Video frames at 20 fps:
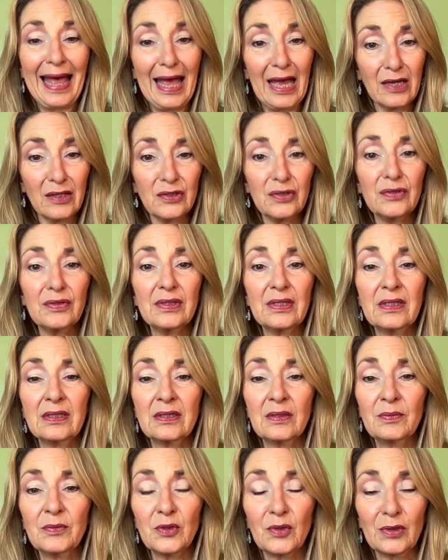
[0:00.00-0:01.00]

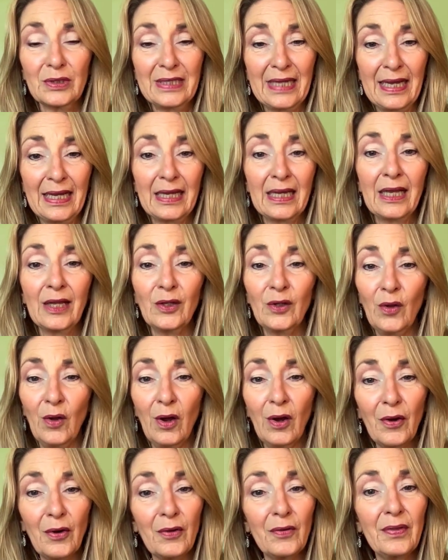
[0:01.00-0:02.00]
exorcisms are taking
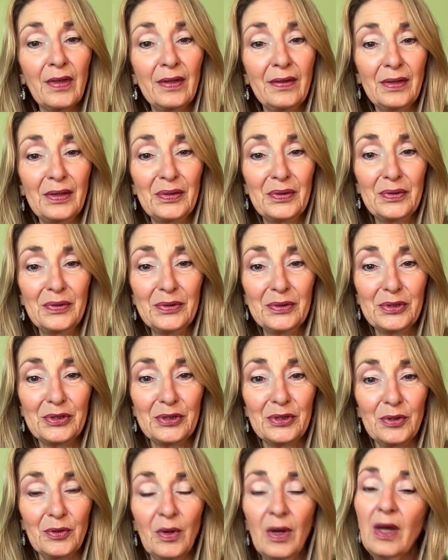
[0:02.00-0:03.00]
longer than they used
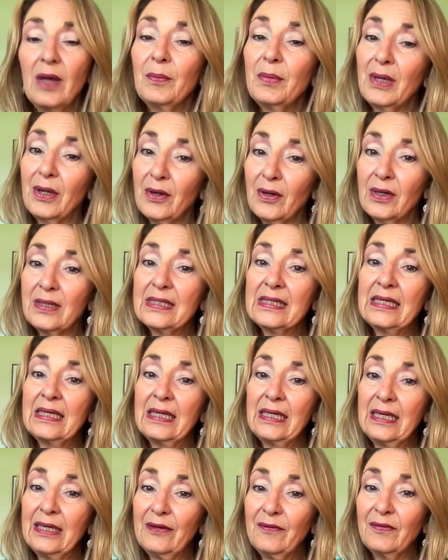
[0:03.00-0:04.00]
to because
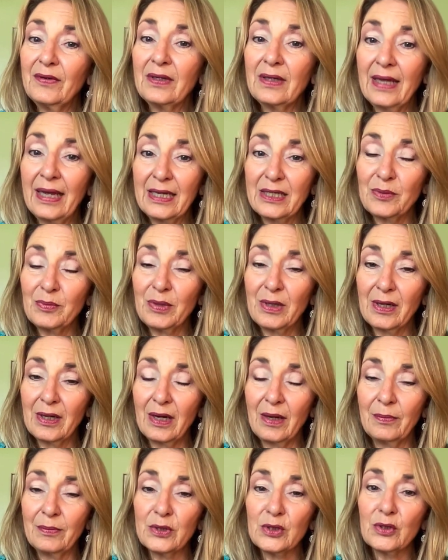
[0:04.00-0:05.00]
the evil has
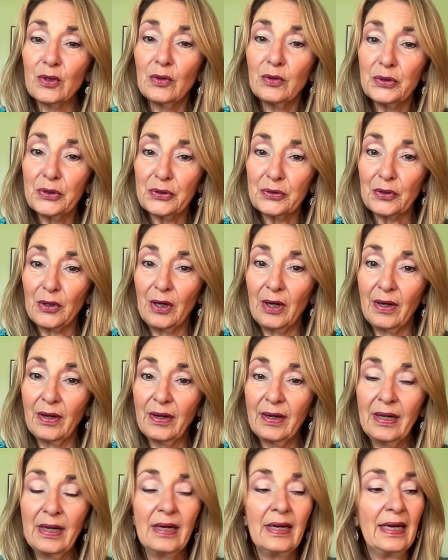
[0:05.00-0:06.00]
become so
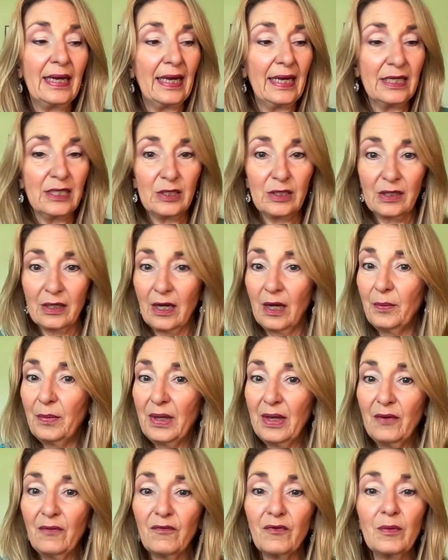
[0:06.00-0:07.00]
strong. It's come
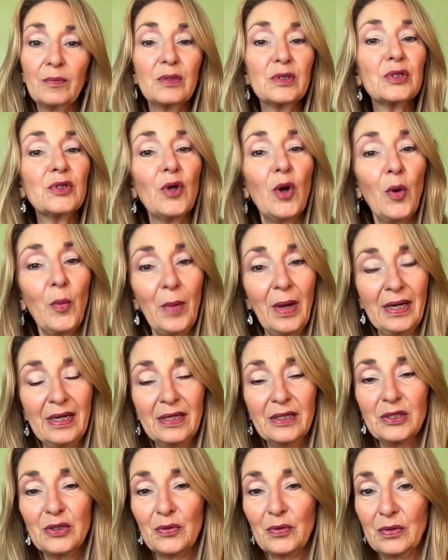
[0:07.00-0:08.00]
in from so
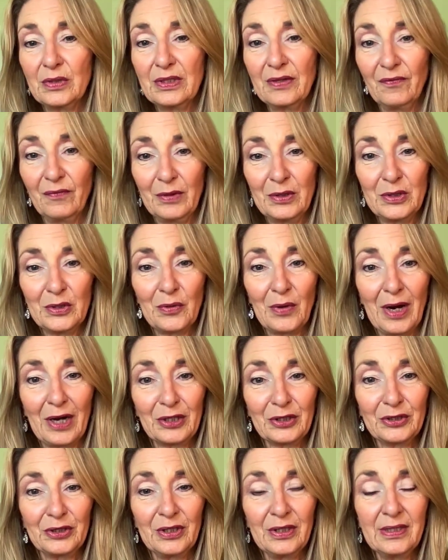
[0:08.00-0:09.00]
many different
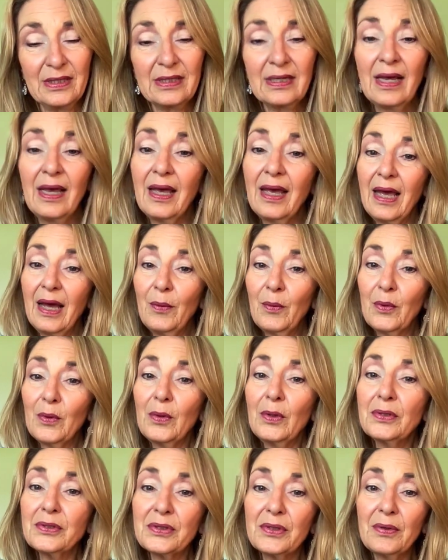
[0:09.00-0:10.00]
directions. And we're
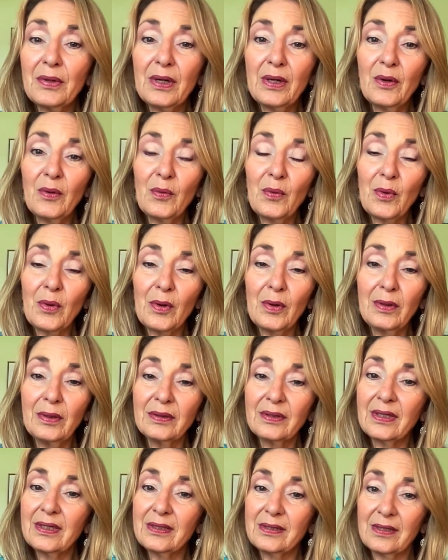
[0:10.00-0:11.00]
also in a
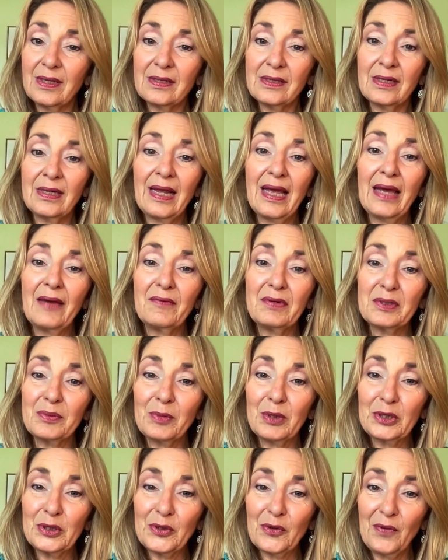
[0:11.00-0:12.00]
world that doesn't have as
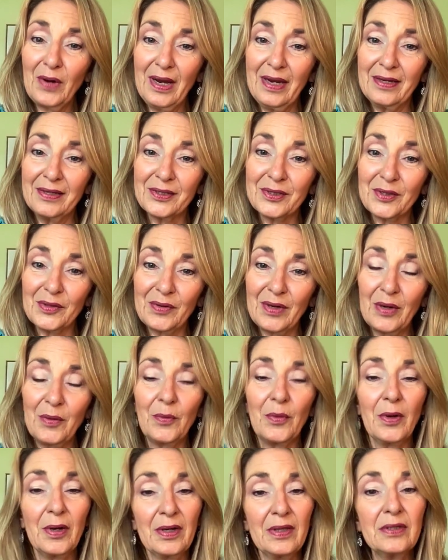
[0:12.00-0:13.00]
much grace. All right?
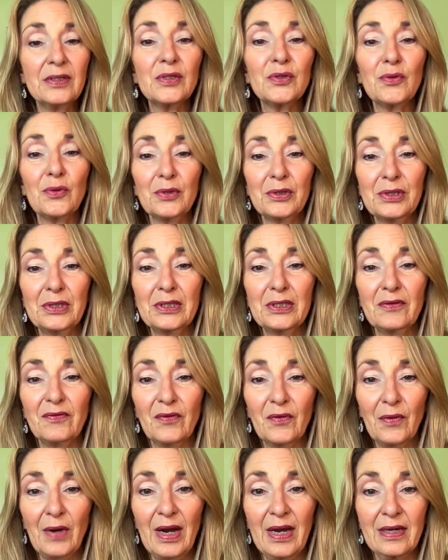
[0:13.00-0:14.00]
What are the sources
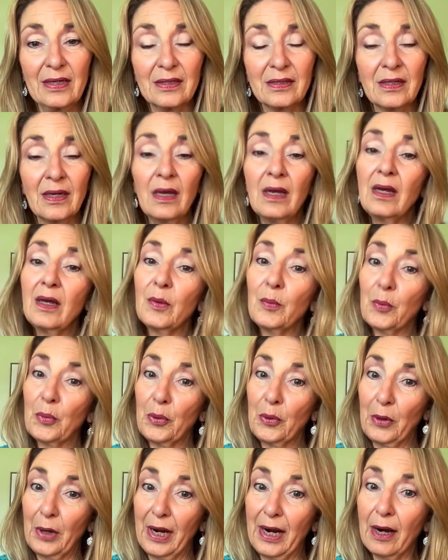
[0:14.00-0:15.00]
of grace?
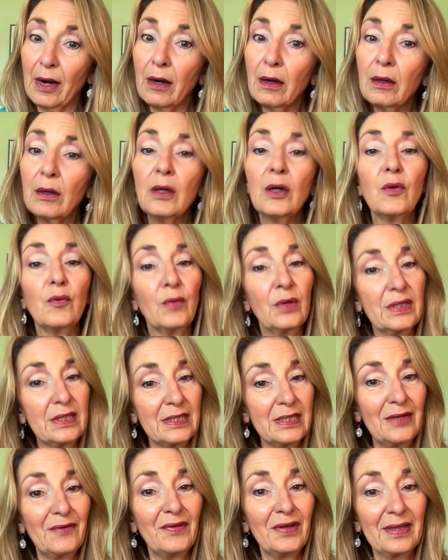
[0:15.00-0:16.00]
Prayer,
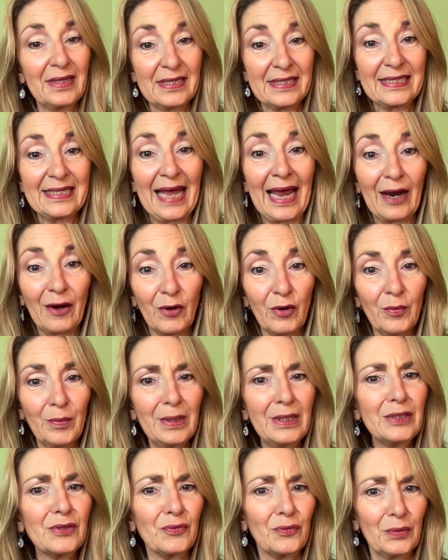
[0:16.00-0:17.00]
receiving the
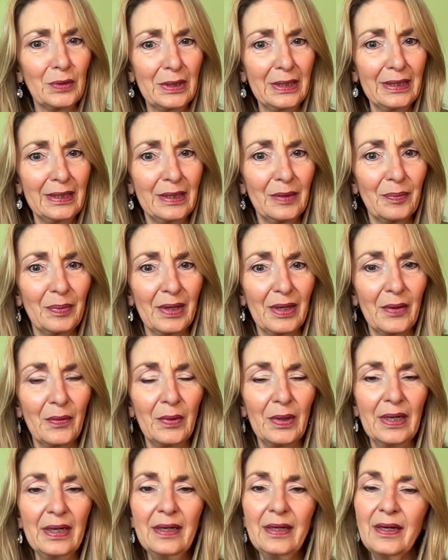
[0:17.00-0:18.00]
sacraments, really big
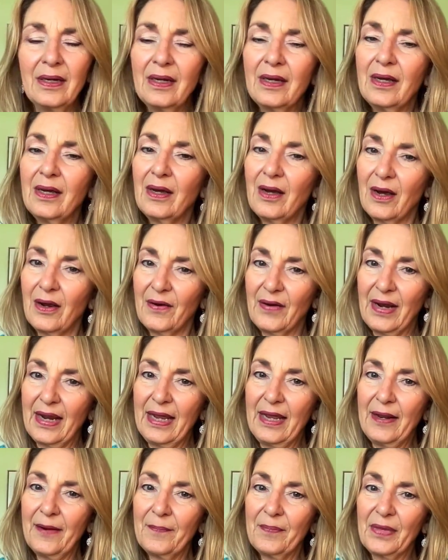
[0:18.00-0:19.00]
one, all
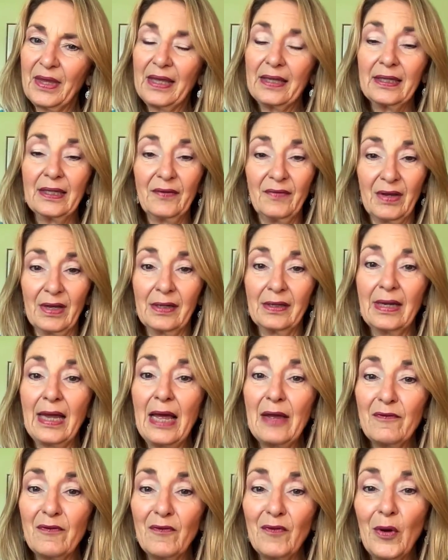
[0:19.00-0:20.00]
right? Living a
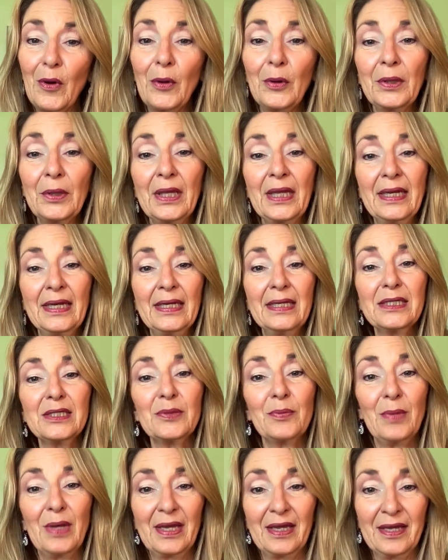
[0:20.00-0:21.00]
life of holiness,
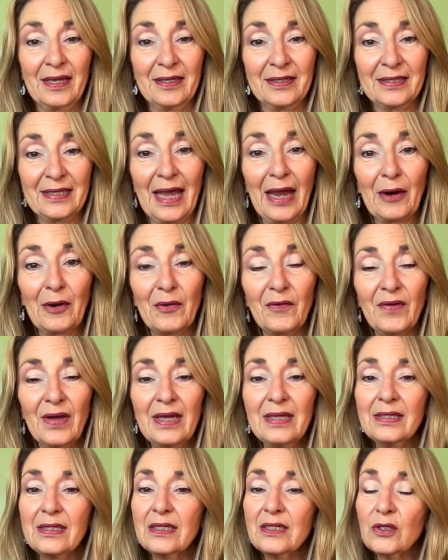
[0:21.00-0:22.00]
making
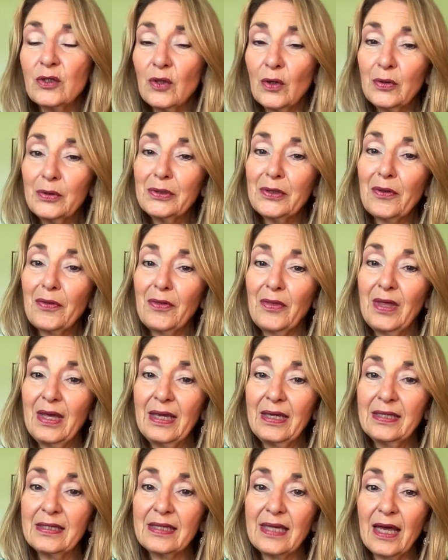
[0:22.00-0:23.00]
sacrifices, those are
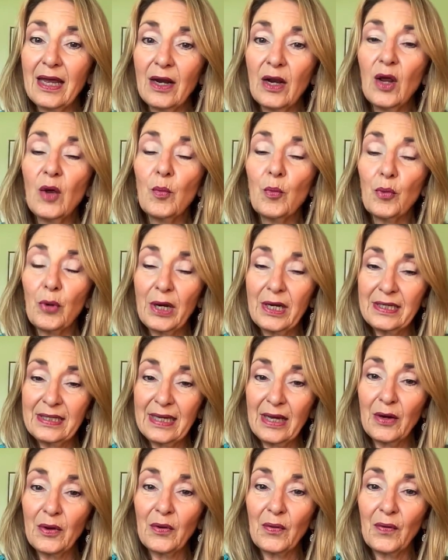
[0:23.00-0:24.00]
things that bring
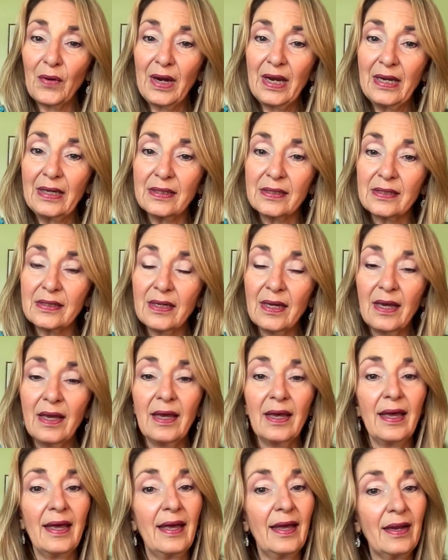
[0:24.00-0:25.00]
down grace.
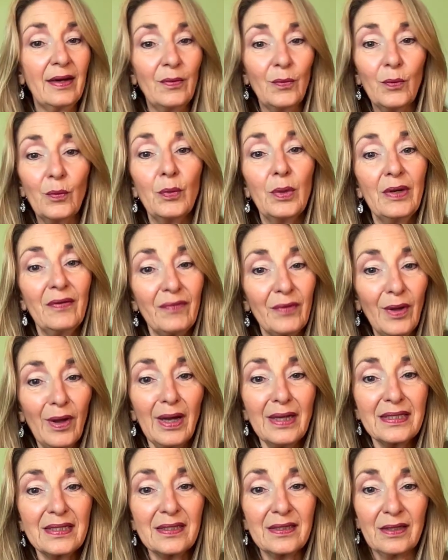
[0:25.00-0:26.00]
And we've
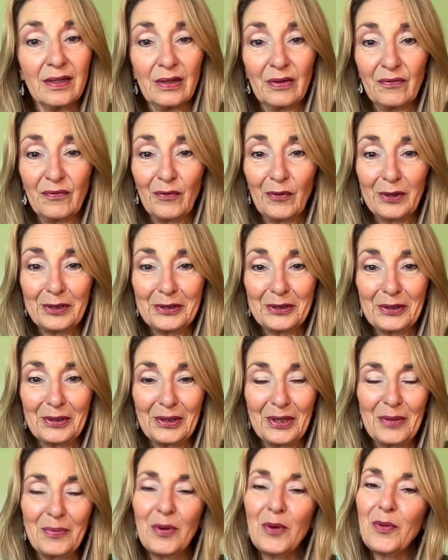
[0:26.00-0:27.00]
lost it,
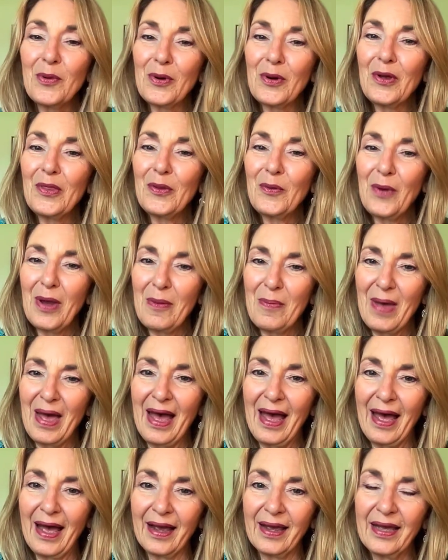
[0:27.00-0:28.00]
unfortunately, but we're on the way
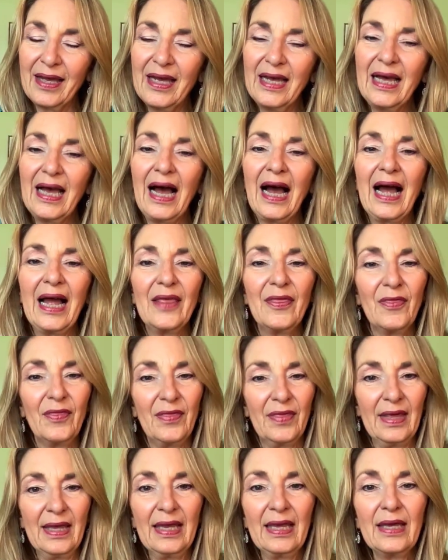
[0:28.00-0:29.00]
back. I
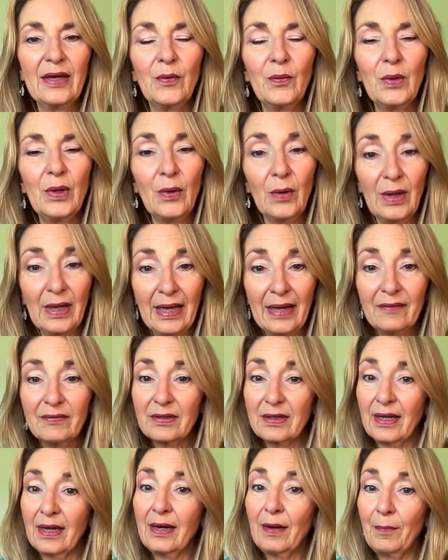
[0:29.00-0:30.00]
think we all have
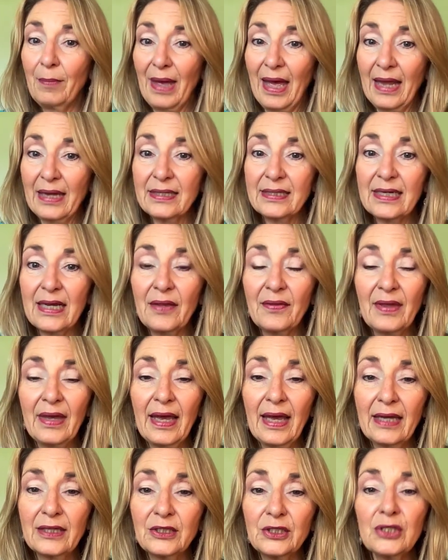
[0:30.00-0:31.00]
to kind of batten down the
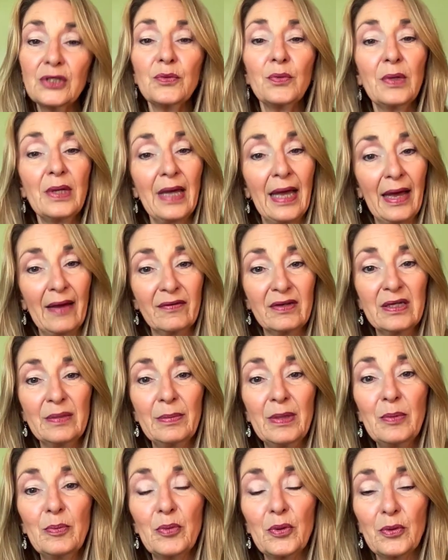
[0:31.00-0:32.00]
hatches. We have to
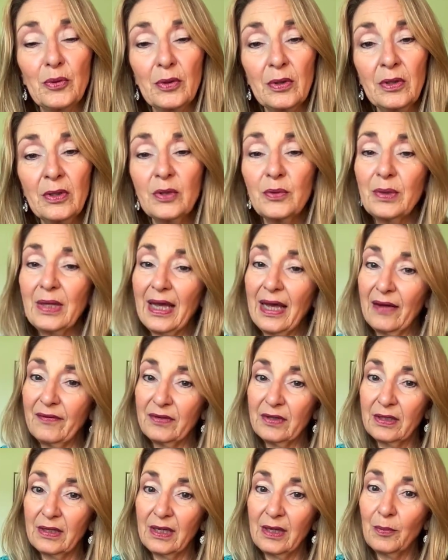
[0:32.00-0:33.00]
be prudent. We have
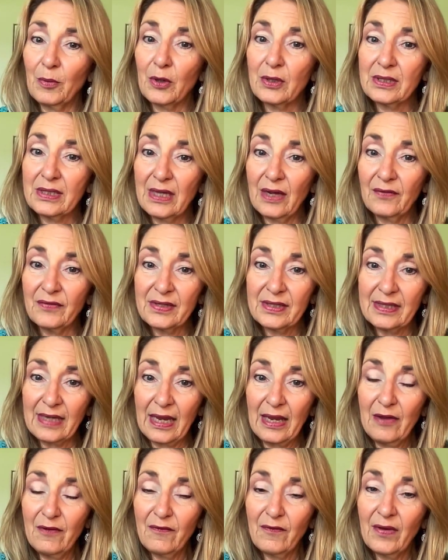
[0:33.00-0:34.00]
to keep ourselves
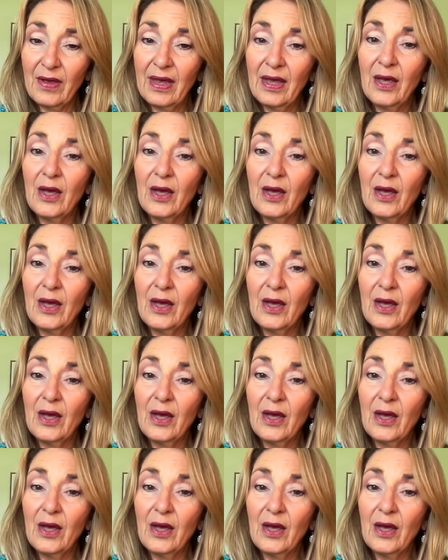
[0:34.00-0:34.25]
safe,